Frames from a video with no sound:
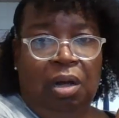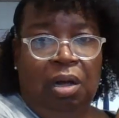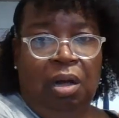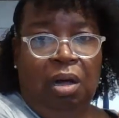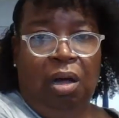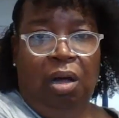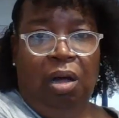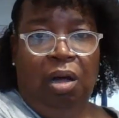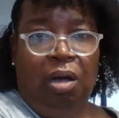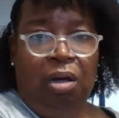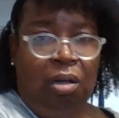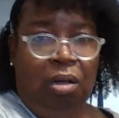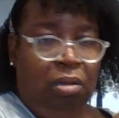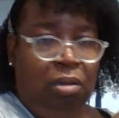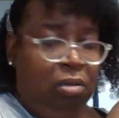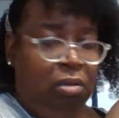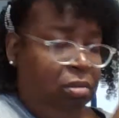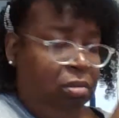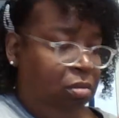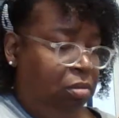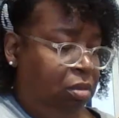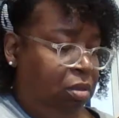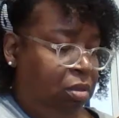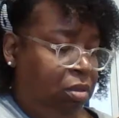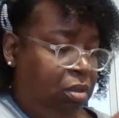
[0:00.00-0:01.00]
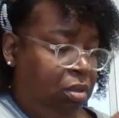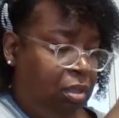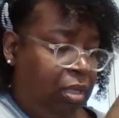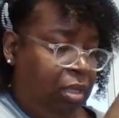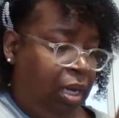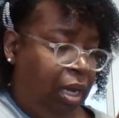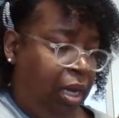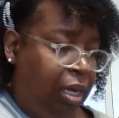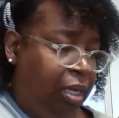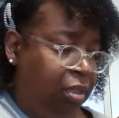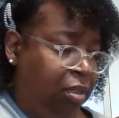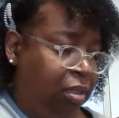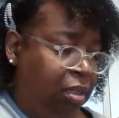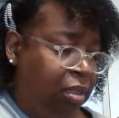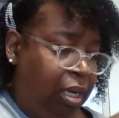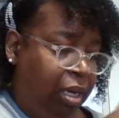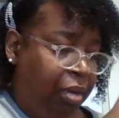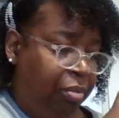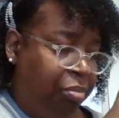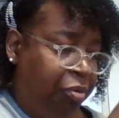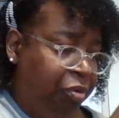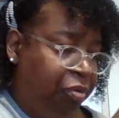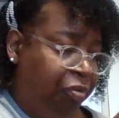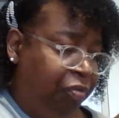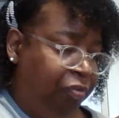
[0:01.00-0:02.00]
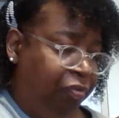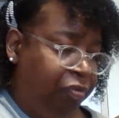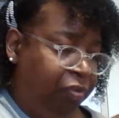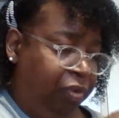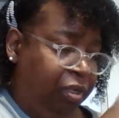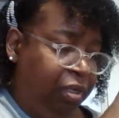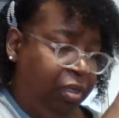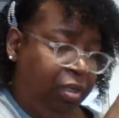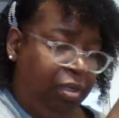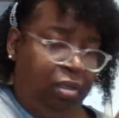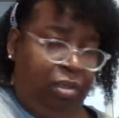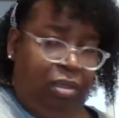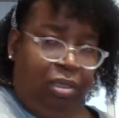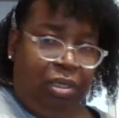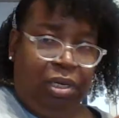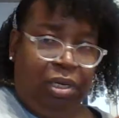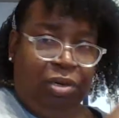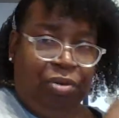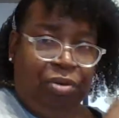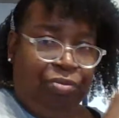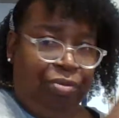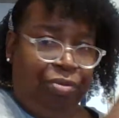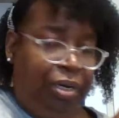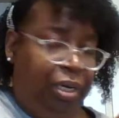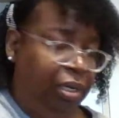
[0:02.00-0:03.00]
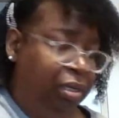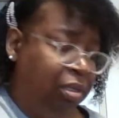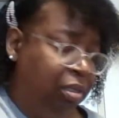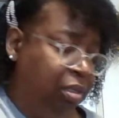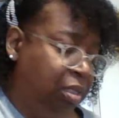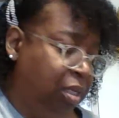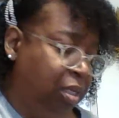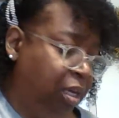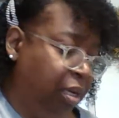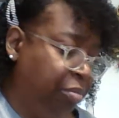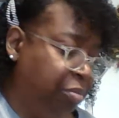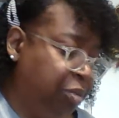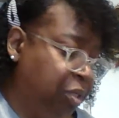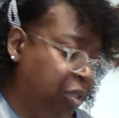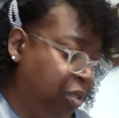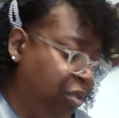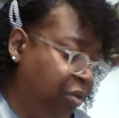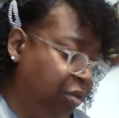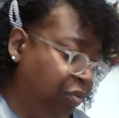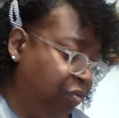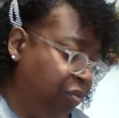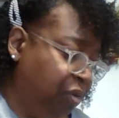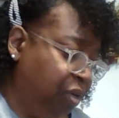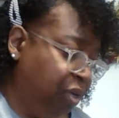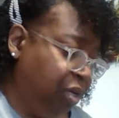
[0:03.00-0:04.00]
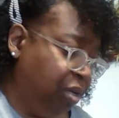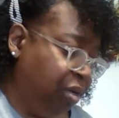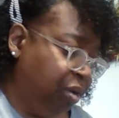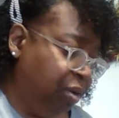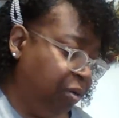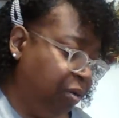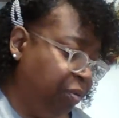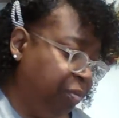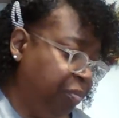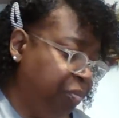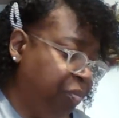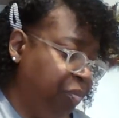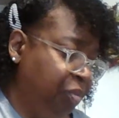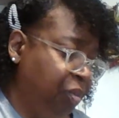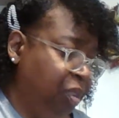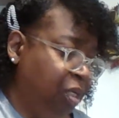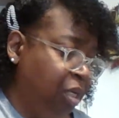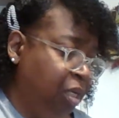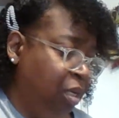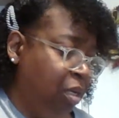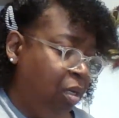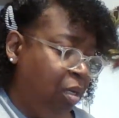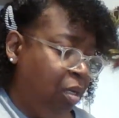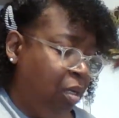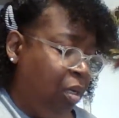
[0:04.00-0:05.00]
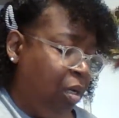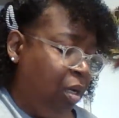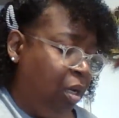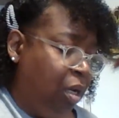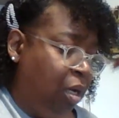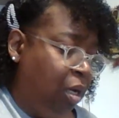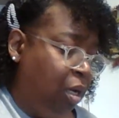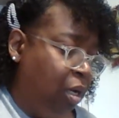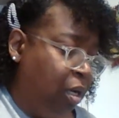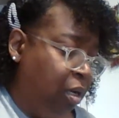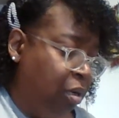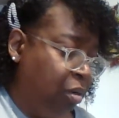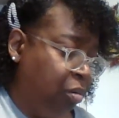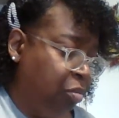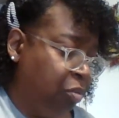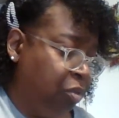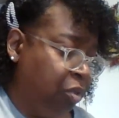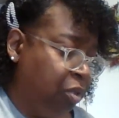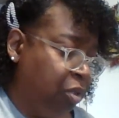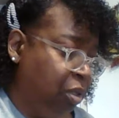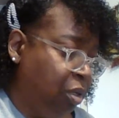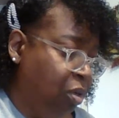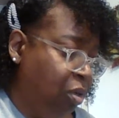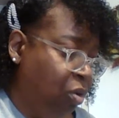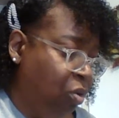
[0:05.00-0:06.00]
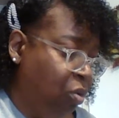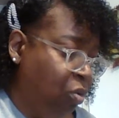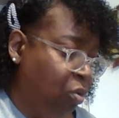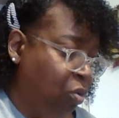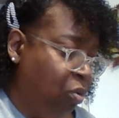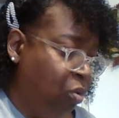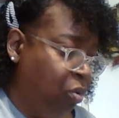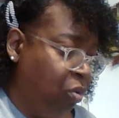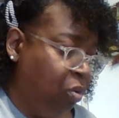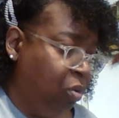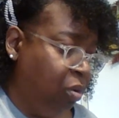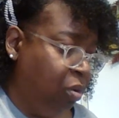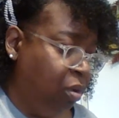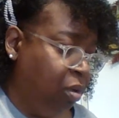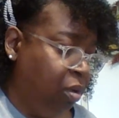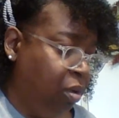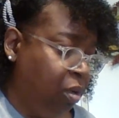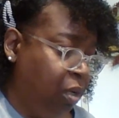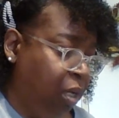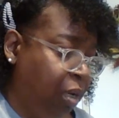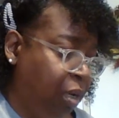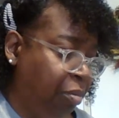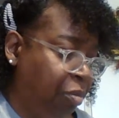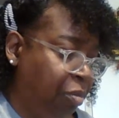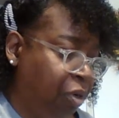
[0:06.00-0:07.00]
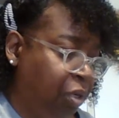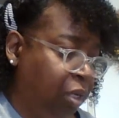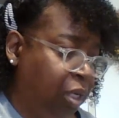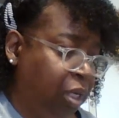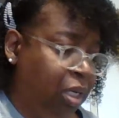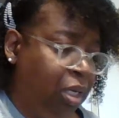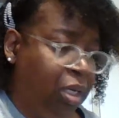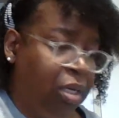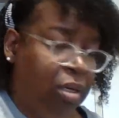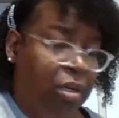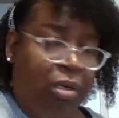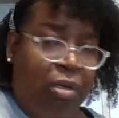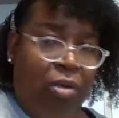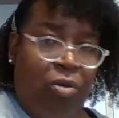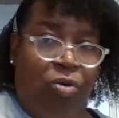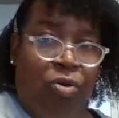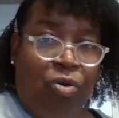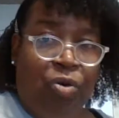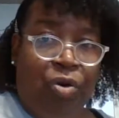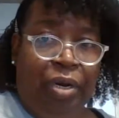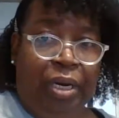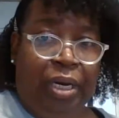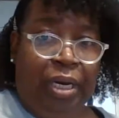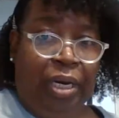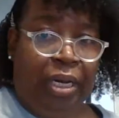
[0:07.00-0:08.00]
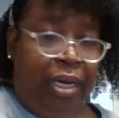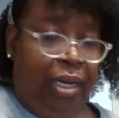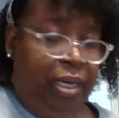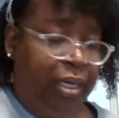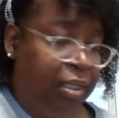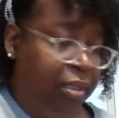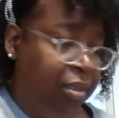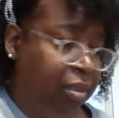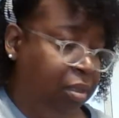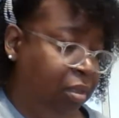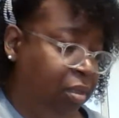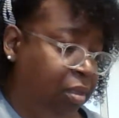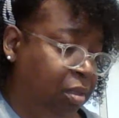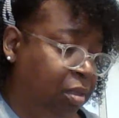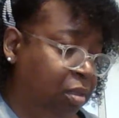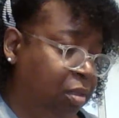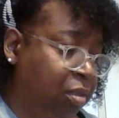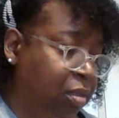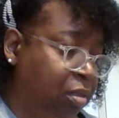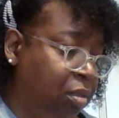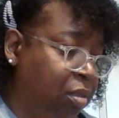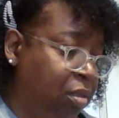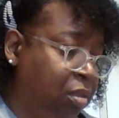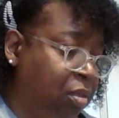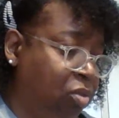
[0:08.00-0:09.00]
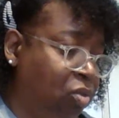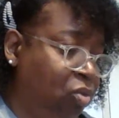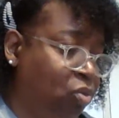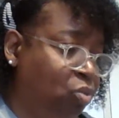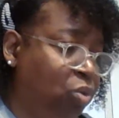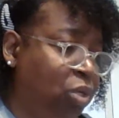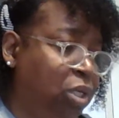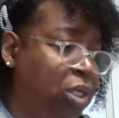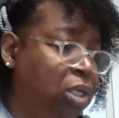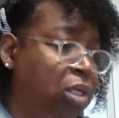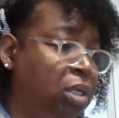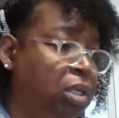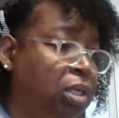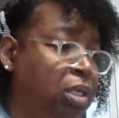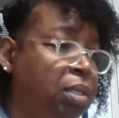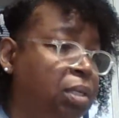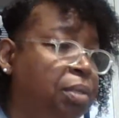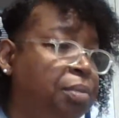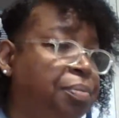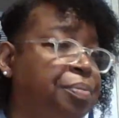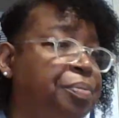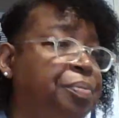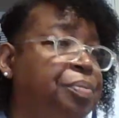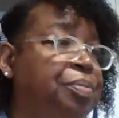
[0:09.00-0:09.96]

all type of uh, decorating type stuff in there um, so i'm gonna get it organized this weekend